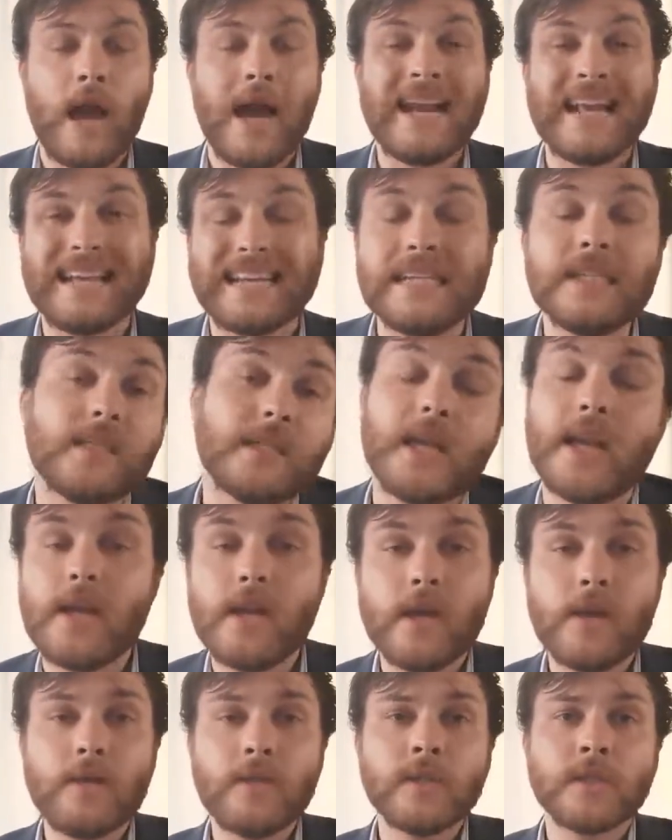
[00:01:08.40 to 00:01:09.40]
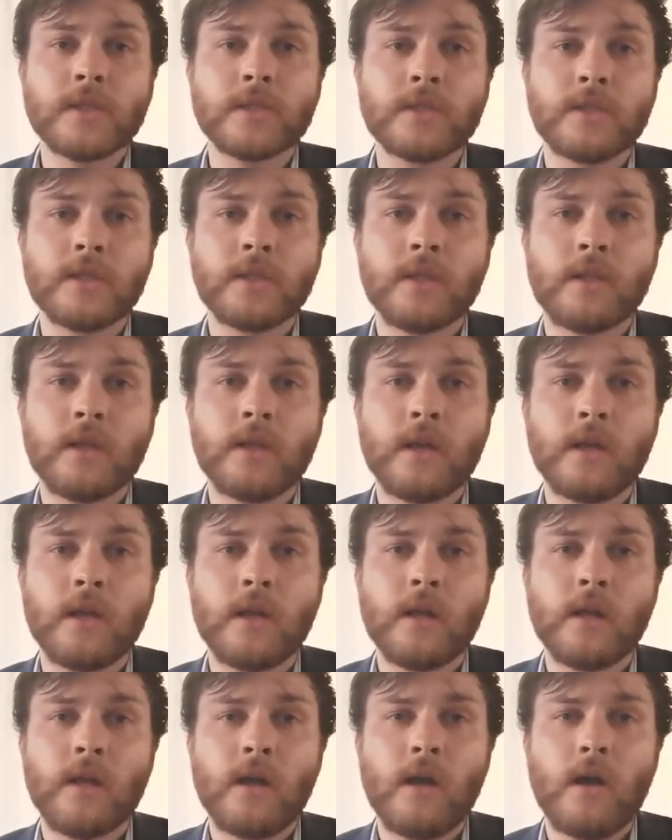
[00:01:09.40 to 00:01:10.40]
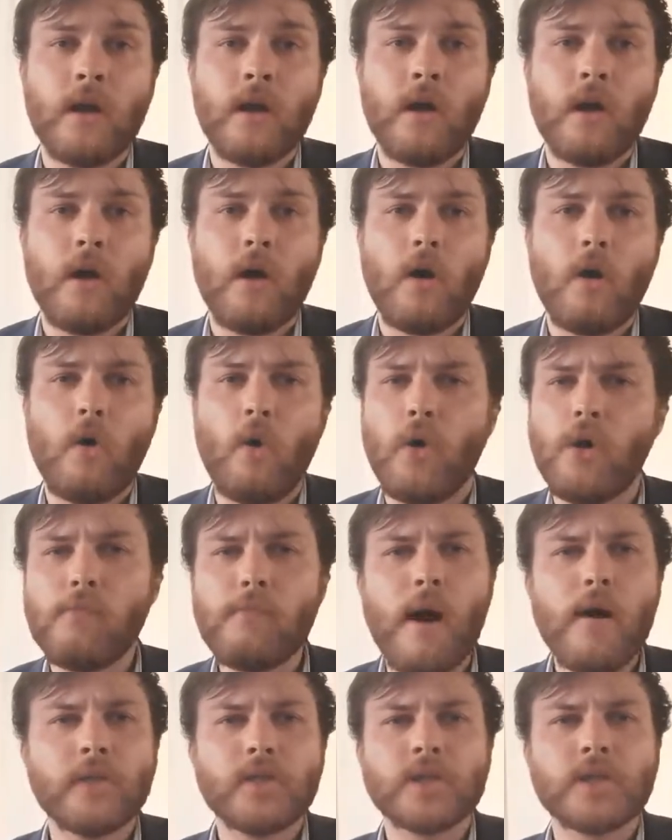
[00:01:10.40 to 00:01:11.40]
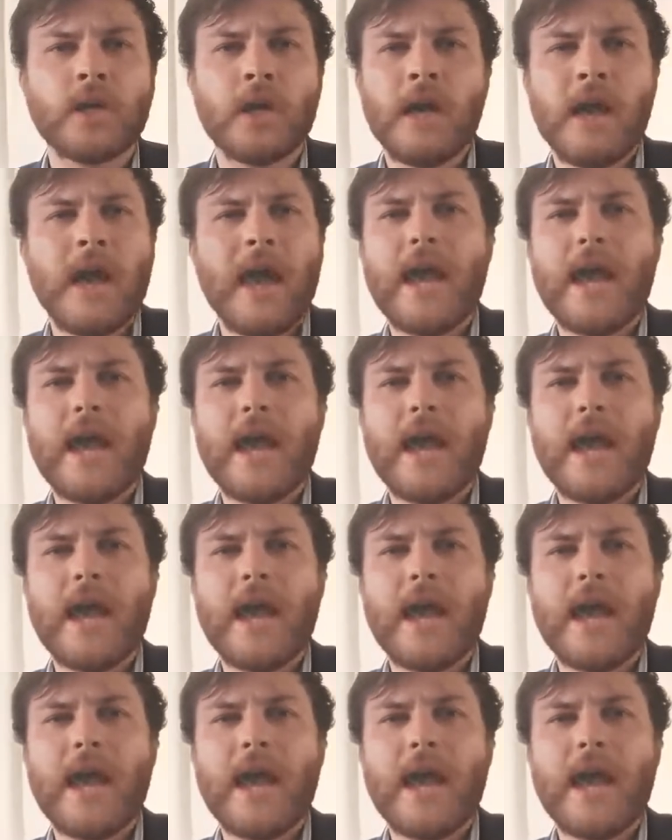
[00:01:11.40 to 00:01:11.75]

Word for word: And it continues almost